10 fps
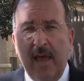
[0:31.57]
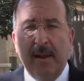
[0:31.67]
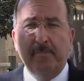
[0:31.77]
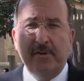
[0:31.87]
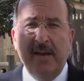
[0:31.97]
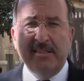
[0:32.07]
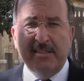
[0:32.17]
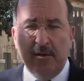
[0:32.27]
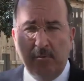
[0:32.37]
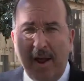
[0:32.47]
and placed
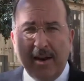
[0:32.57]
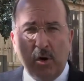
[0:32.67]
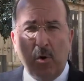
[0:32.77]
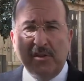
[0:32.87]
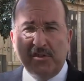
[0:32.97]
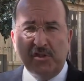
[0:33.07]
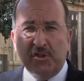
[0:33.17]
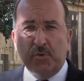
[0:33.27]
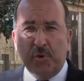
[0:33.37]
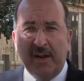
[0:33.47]
it right across the
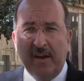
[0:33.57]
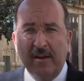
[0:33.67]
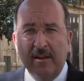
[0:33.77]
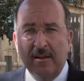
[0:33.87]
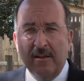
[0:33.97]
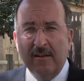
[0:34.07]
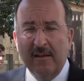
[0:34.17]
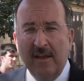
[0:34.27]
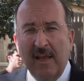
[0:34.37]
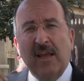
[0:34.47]
street
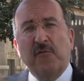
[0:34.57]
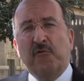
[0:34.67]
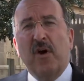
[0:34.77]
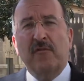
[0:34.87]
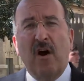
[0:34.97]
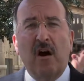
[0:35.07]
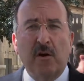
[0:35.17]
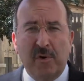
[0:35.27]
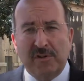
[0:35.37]
in front of a hardware